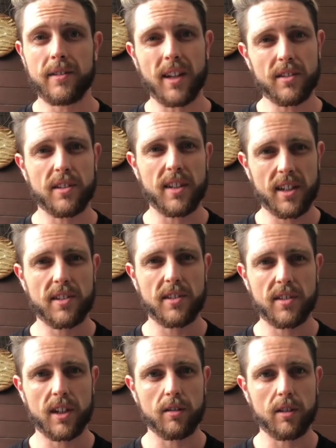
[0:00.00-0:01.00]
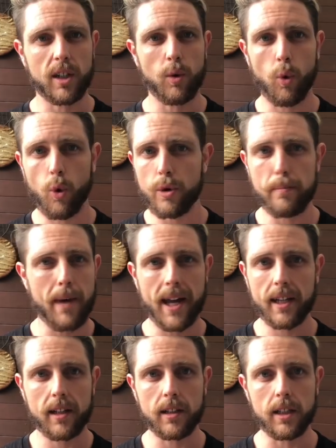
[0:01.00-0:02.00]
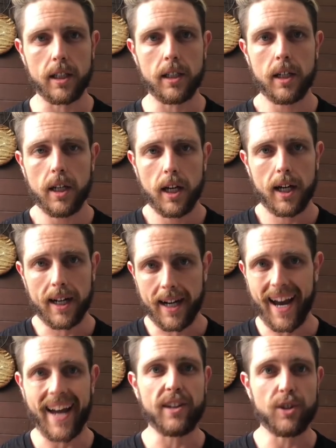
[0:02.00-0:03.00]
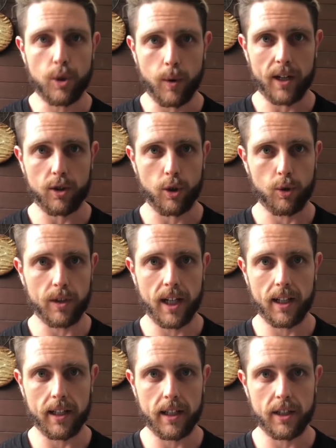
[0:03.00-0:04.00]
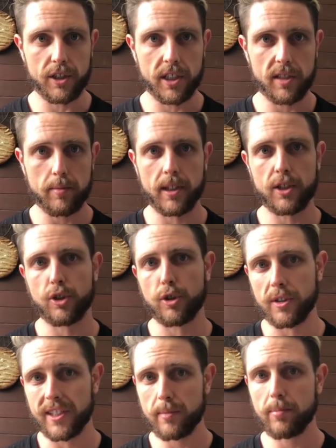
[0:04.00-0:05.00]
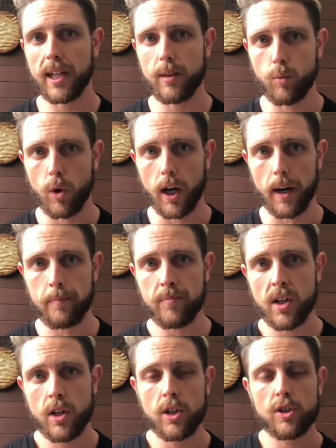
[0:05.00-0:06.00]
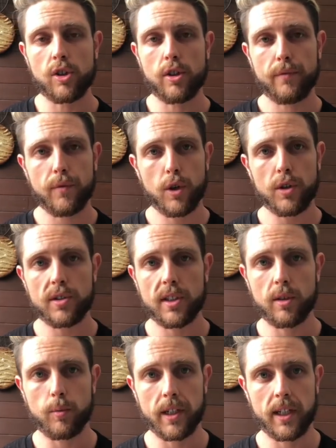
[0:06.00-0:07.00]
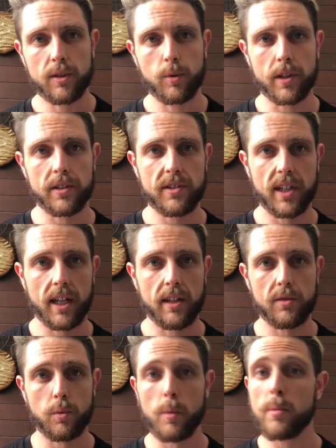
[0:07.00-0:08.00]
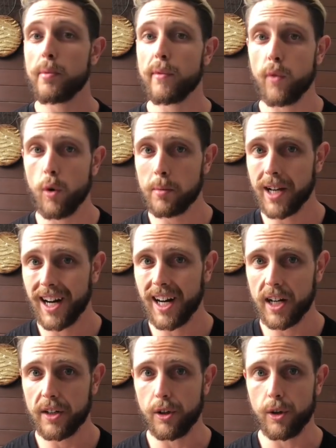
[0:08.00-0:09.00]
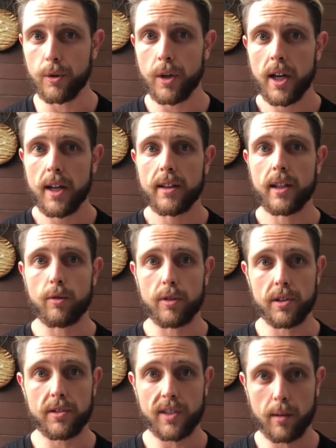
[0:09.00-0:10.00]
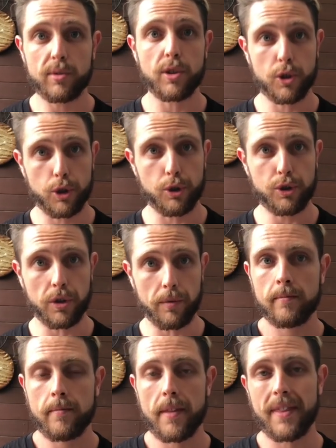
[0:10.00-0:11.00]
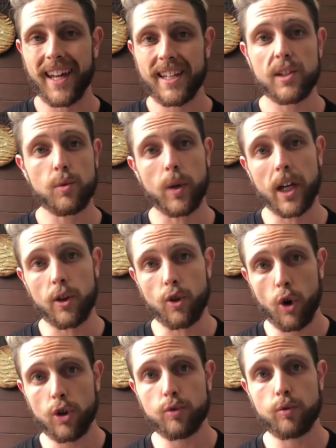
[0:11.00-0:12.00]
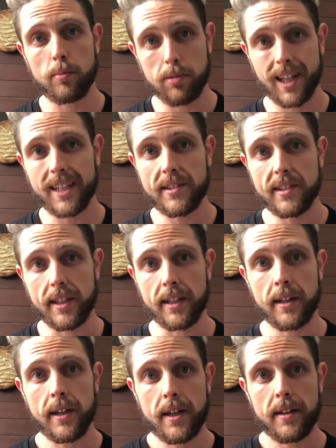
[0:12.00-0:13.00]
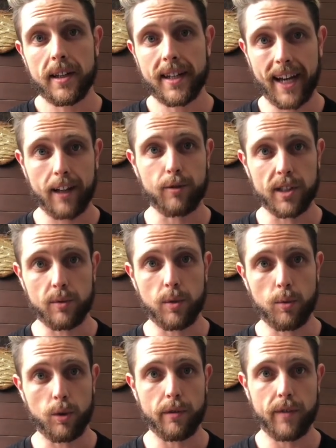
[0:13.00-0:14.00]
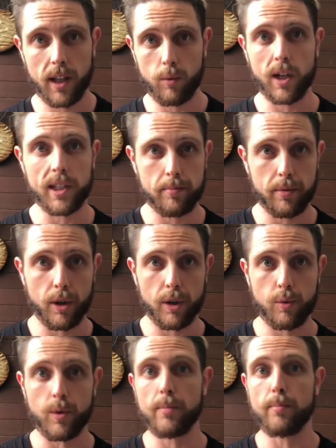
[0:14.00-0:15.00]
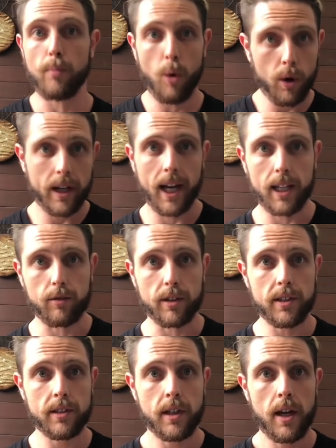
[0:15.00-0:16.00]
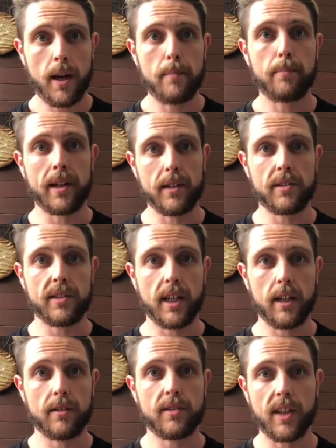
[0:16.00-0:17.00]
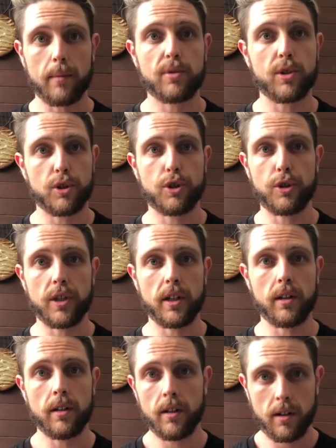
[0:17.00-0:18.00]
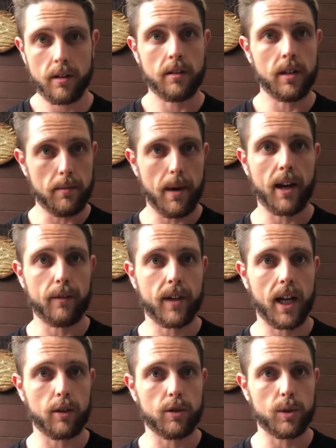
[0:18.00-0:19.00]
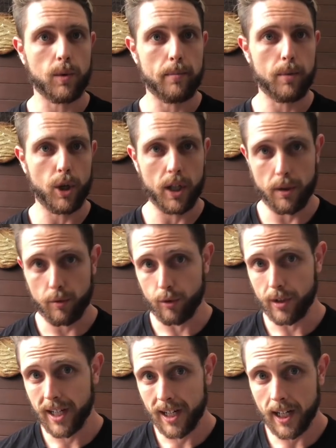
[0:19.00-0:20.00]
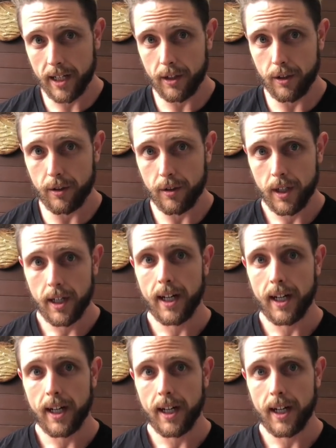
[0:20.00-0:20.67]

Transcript: doesn't necessarily automatically add to our total daily energy expenditure. I'll explain why. So the first thing that we need to understand is when we perform cardio, there is substitution. That is, we are not replacing the calories we would have otherwise burnt with more calories, but instead substituting the amount of calories we're burning through cardio